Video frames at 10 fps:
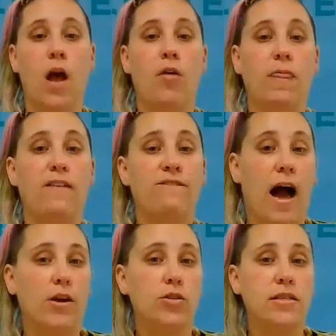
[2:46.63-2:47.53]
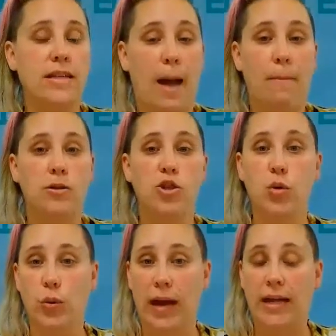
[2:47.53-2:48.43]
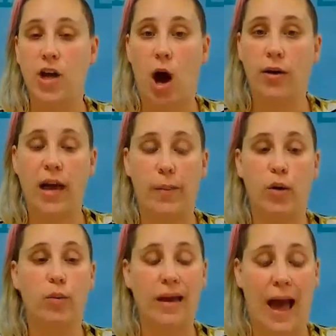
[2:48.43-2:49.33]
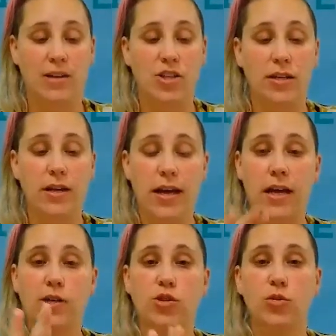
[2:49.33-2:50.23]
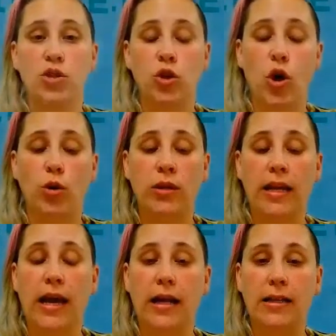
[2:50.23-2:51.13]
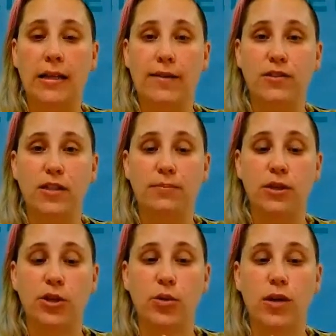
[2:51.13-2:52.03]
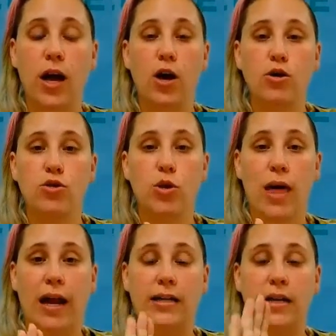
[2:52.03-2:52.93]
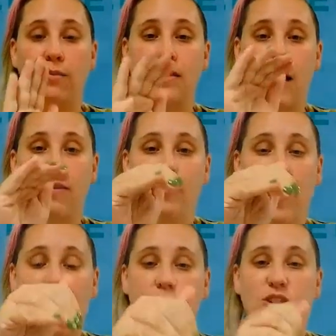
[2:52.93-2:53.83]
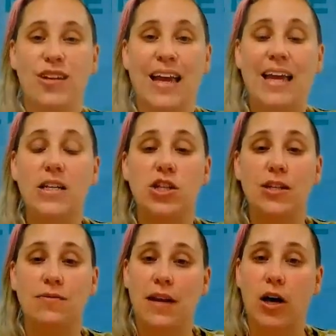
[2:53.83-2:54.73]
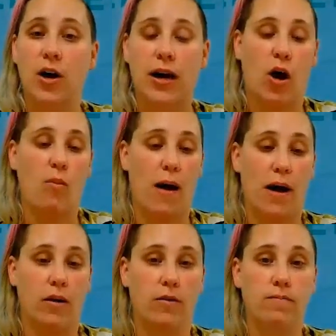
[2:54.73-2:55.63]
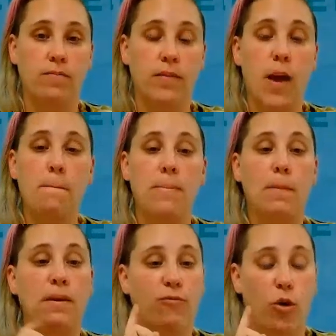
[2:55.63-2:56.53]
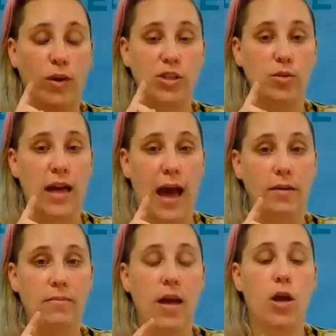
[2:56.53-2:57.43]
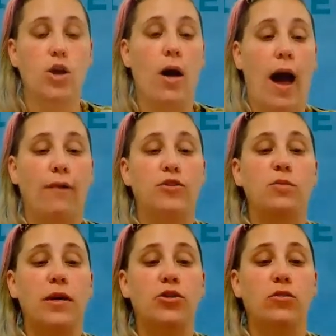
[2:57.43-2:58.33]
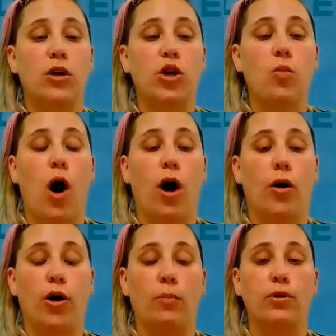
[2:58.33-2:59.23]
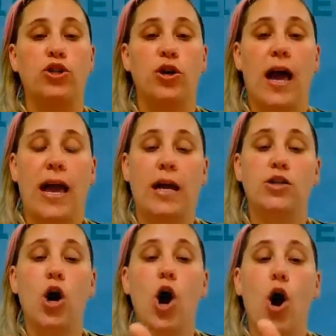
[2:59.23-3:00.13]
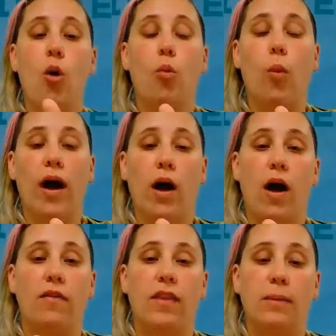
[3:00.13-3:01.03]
The final step to create our chemical reaction is to slowly lift the balloon so that it dumps out the baking soda into the vinegar in our bottle. But before we do that, you have to make sure that you are going to put your hand where the